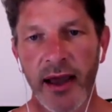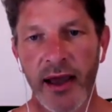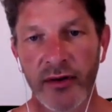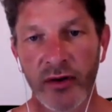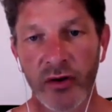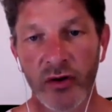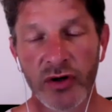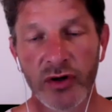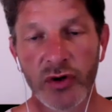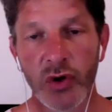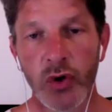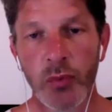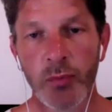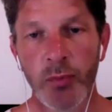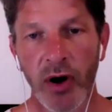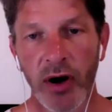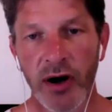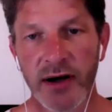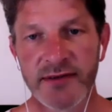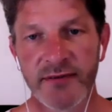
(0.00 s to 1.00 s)
are 2
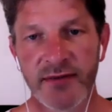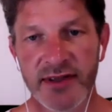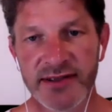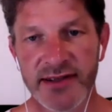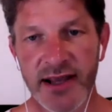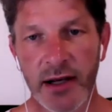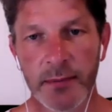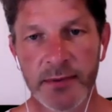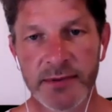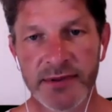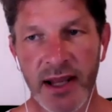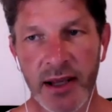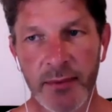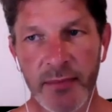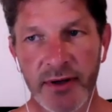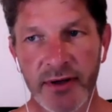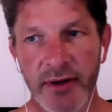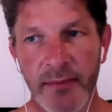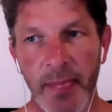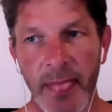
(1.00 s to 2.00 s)
parts of the setup
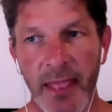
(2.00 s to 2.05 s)
statement.